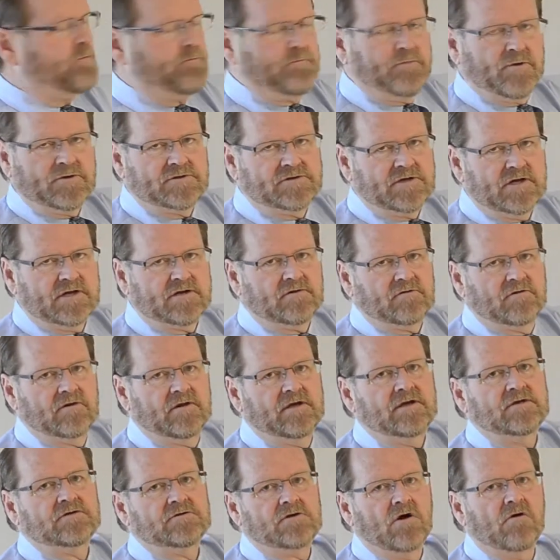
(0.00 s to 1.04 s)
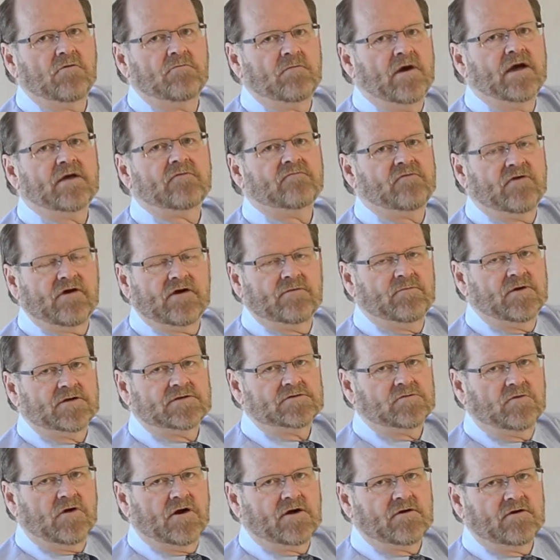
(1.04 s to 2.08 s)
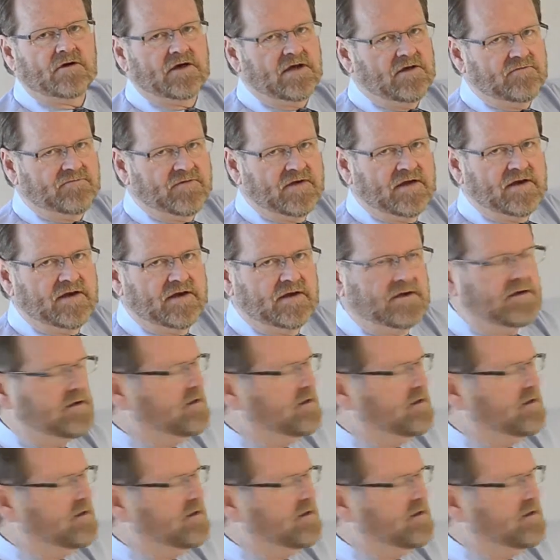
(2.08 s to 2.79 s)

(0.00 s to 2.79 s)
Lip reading: particularly don't make very much water, if any.